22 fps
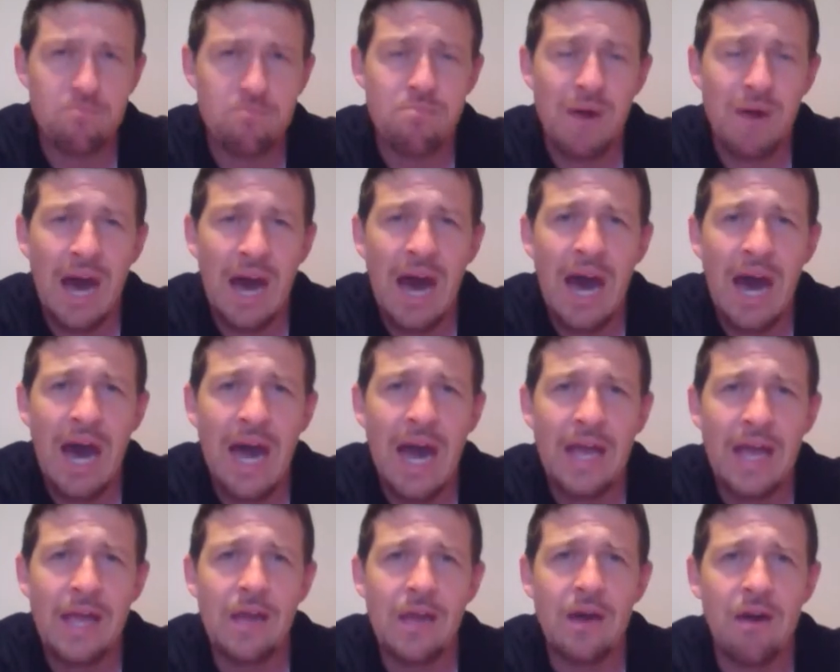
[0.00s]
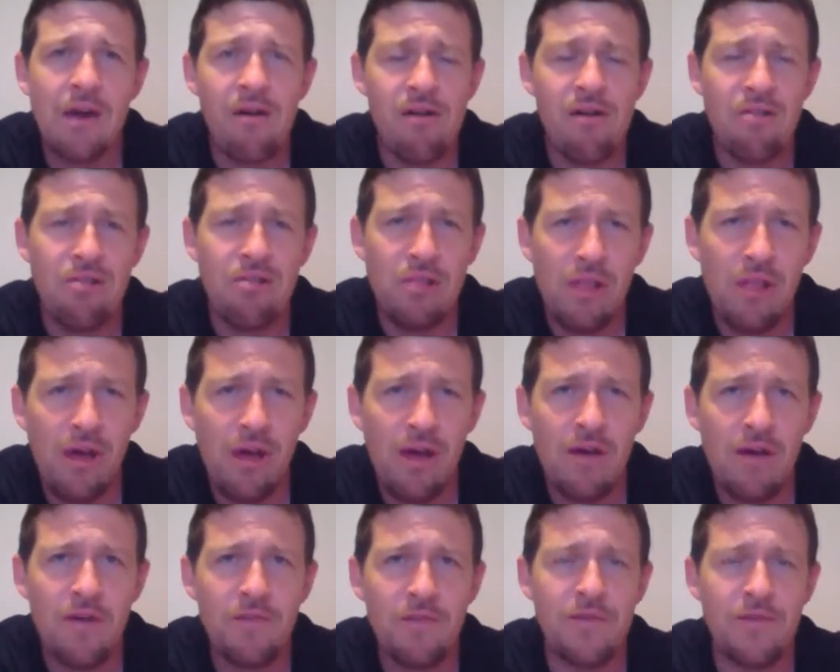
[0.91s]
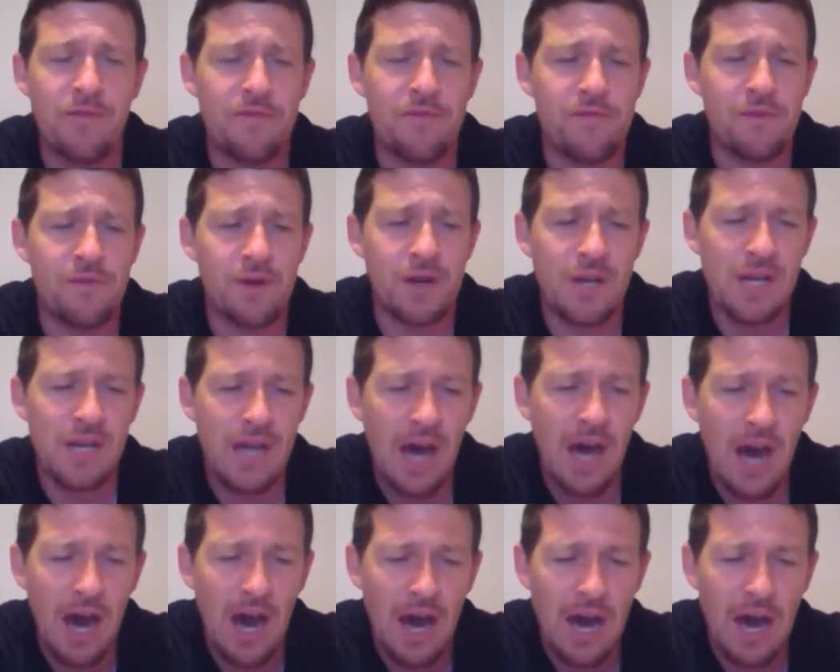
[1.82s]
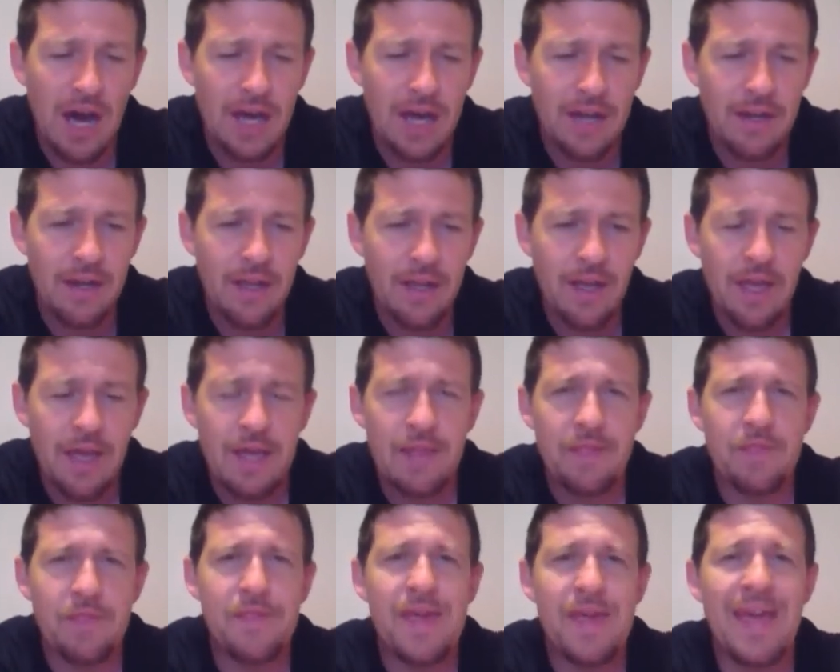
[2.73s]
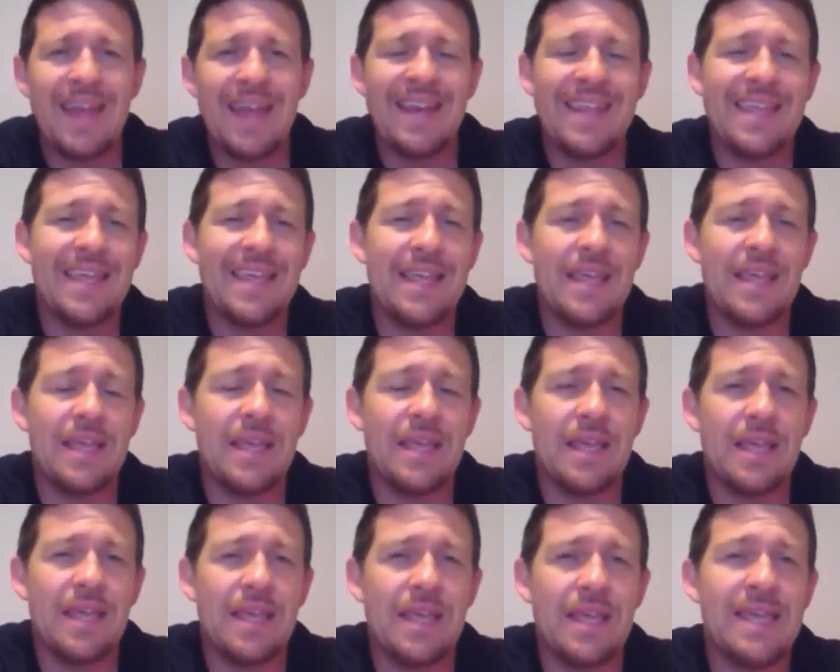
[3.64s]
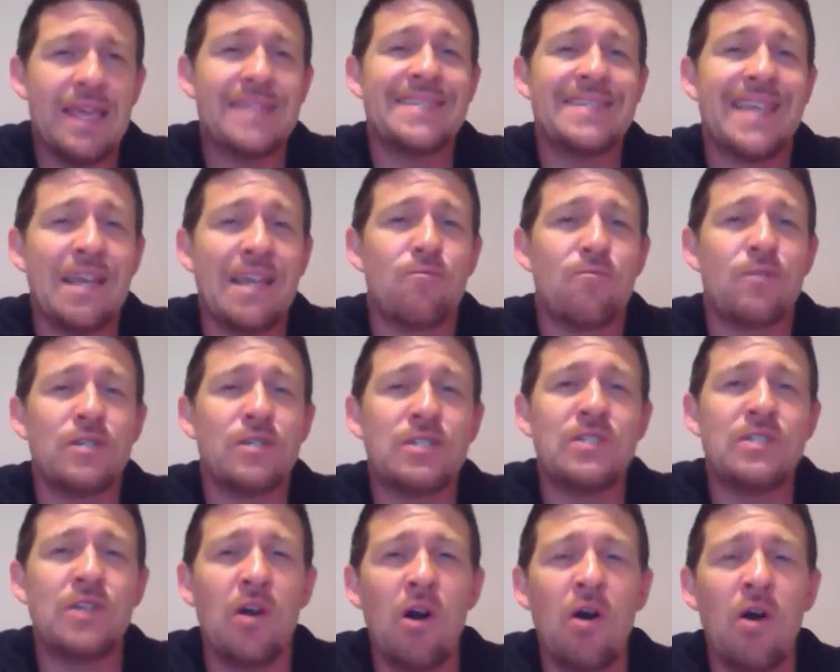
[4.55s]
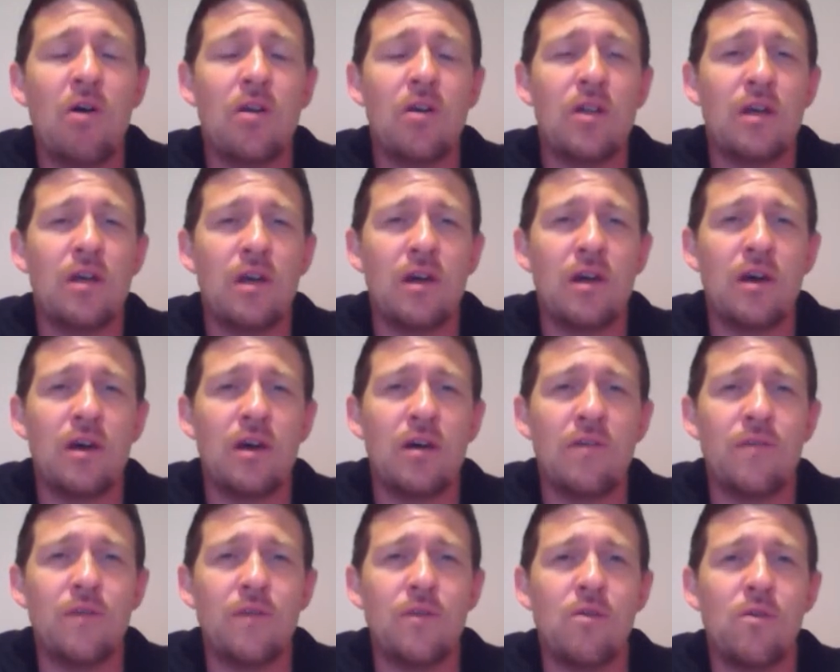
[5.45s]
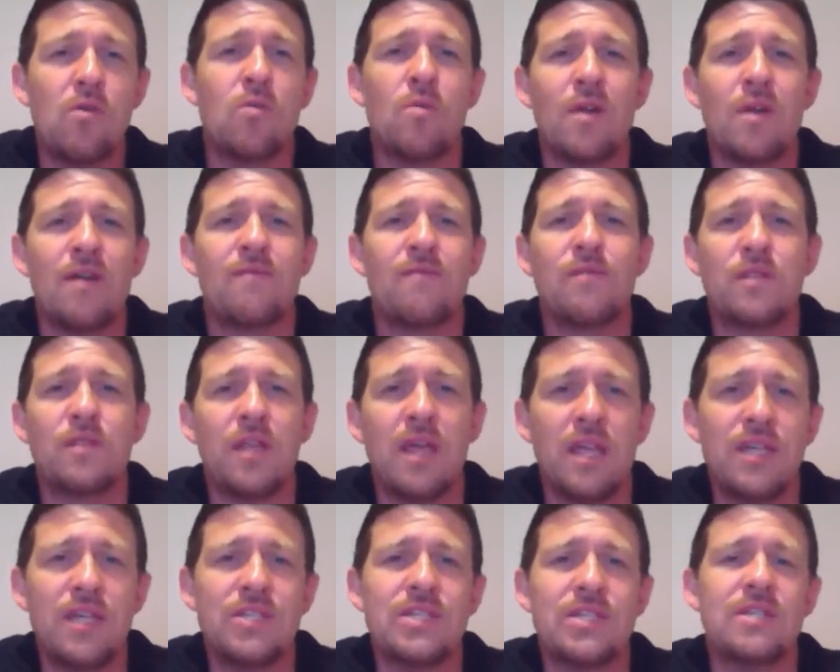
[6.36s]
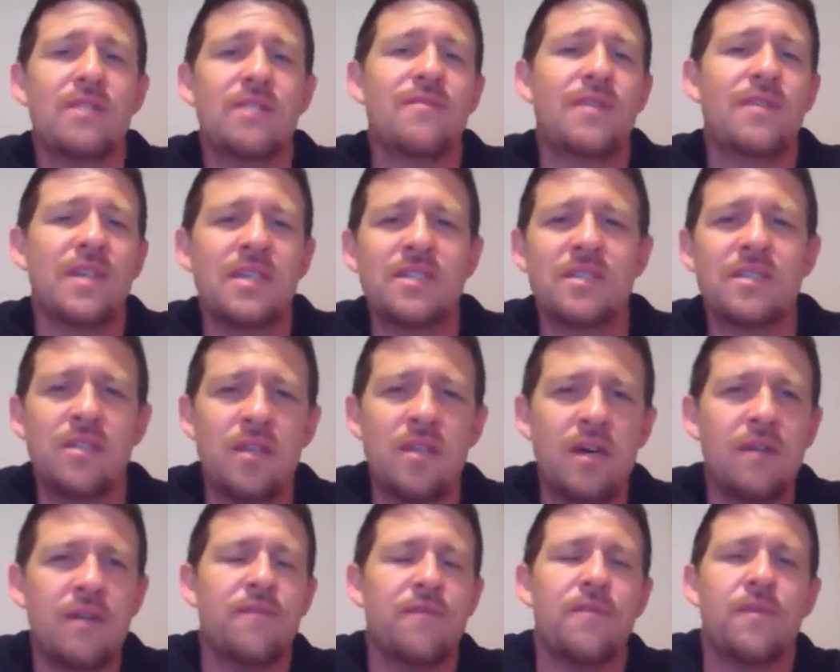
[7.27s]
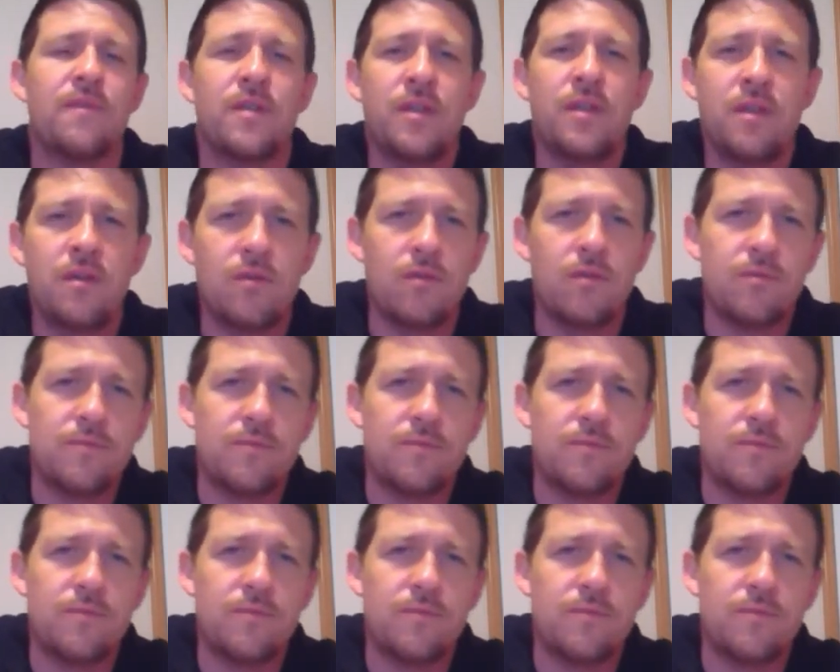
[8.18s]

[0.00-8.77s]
by a love for God that is a result of your revelation of His love for you.